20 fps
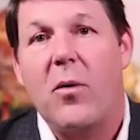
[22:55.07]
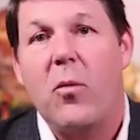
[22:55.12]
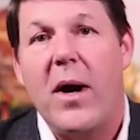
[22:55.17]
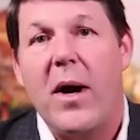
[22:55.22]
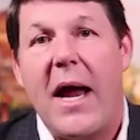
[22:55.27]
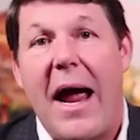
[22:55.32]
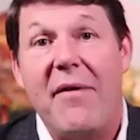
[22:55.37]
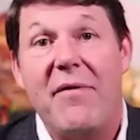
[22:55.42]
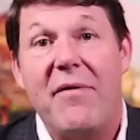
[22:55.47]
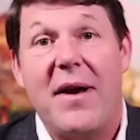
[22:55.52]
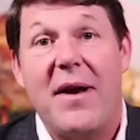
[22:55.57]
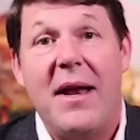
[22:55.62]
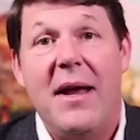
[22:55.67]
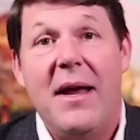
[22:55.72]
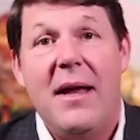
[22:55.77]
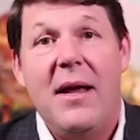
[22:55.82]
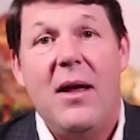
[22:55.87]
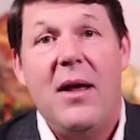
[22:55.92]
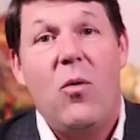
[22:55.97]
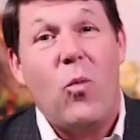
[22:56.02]
We haven't
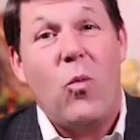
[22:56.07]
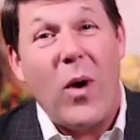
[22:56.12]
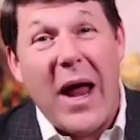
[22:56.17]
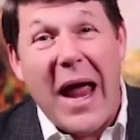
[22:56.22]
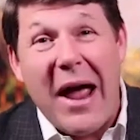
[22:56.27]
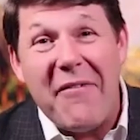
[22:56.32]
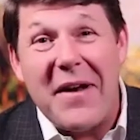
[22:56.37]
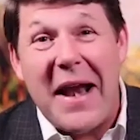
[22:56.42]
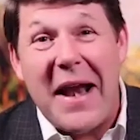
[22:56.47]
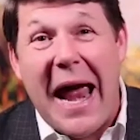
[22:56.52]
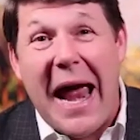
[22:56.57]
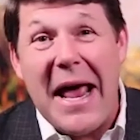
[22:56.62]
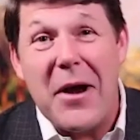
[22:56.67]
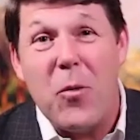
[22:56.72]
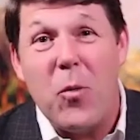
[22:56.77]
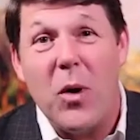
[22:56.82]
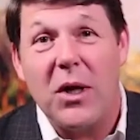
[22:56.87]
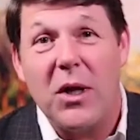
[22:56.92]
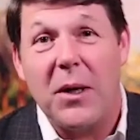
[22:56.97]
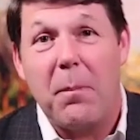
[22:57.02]
had a
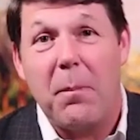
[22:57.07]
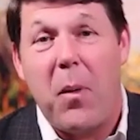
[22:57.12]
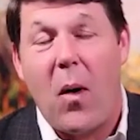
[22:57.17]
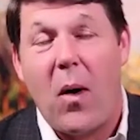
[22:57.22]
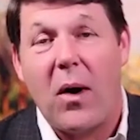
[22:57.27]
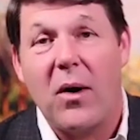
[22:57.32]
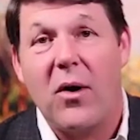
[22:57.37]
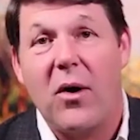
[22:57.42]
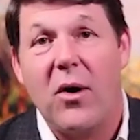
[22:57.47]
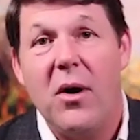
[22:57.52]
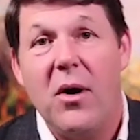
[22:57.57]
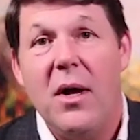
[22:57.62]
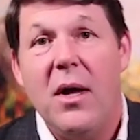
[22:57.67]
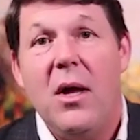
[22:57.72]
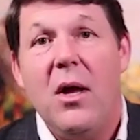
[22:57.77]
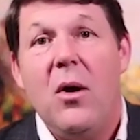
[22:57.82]
willing partner